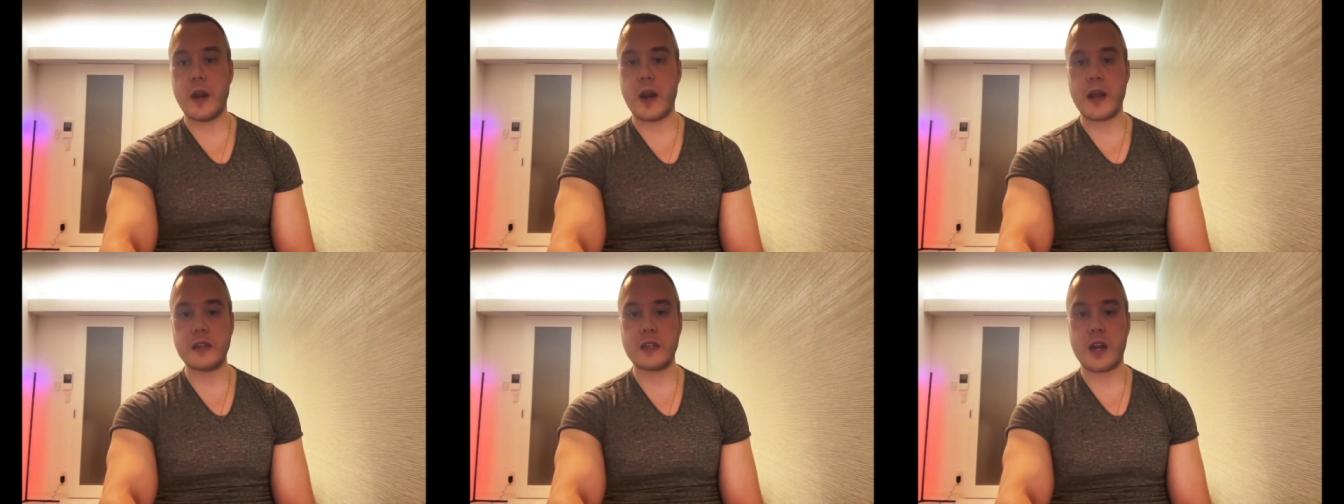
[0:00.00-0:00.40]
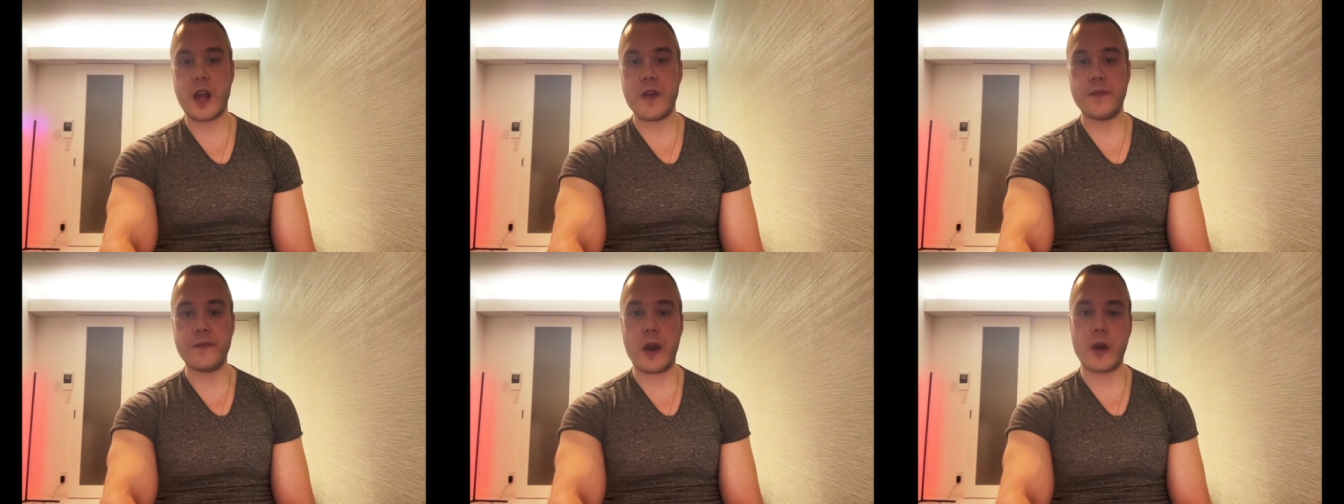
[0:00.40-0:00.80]
And I said I
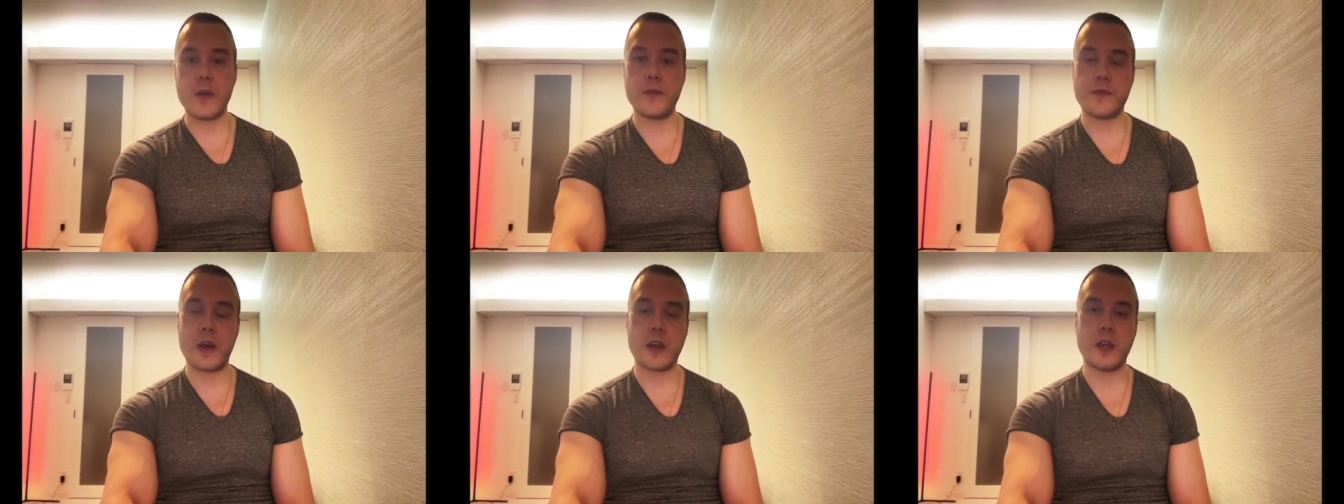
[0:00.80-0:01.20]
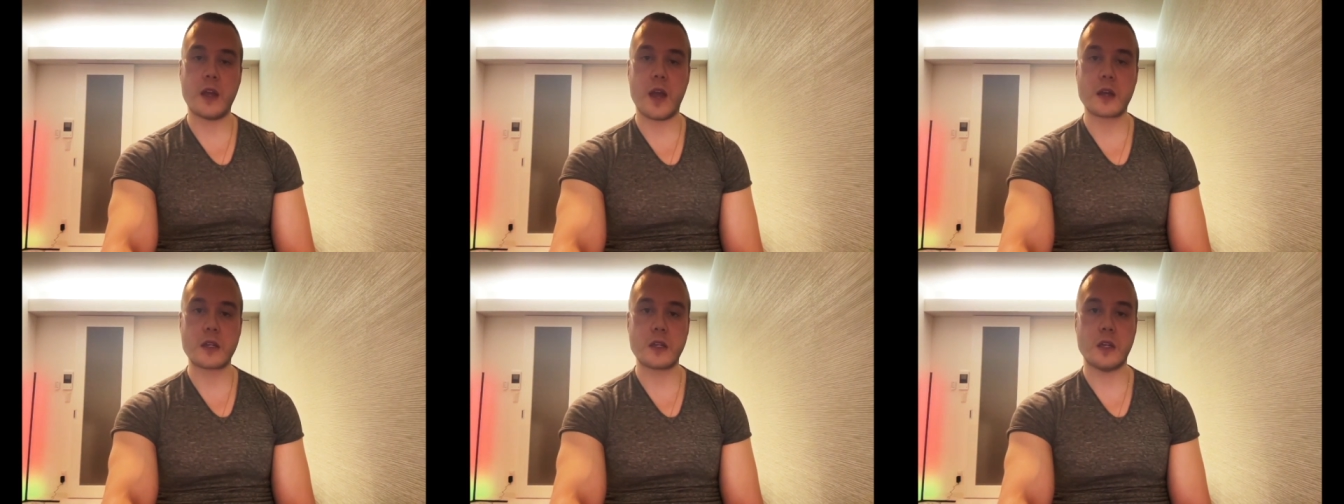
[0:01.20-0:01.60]
have very fucking
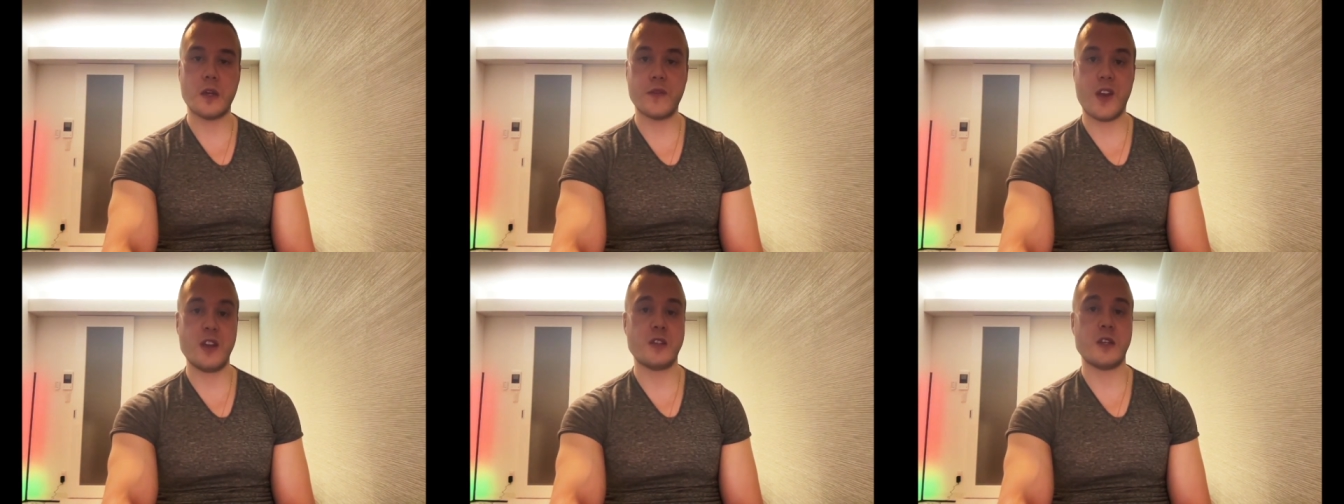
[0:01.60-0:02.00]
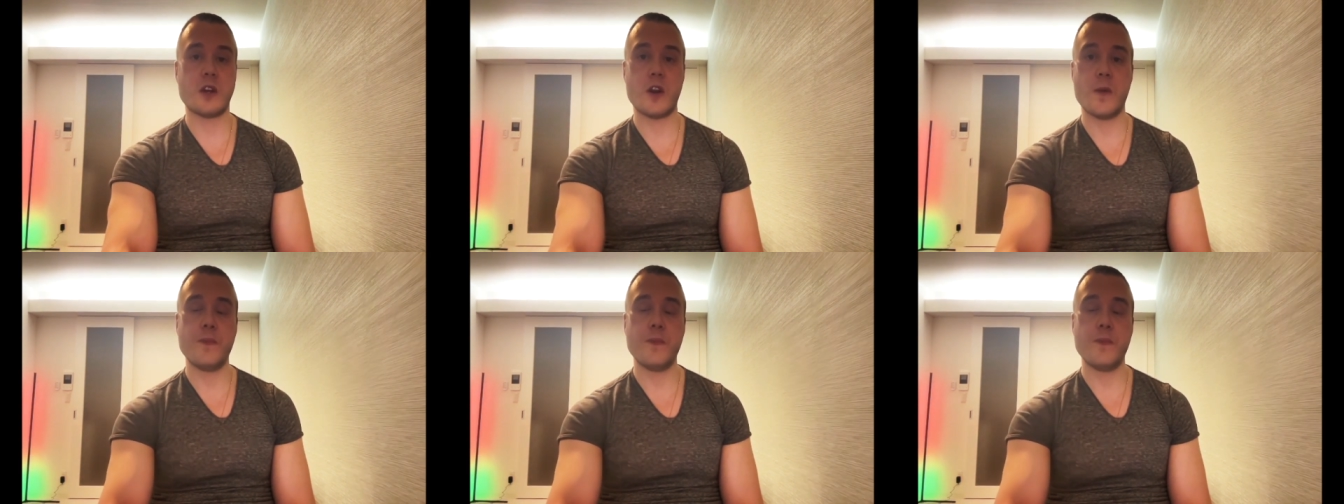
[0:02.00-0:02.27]
excellent advice here,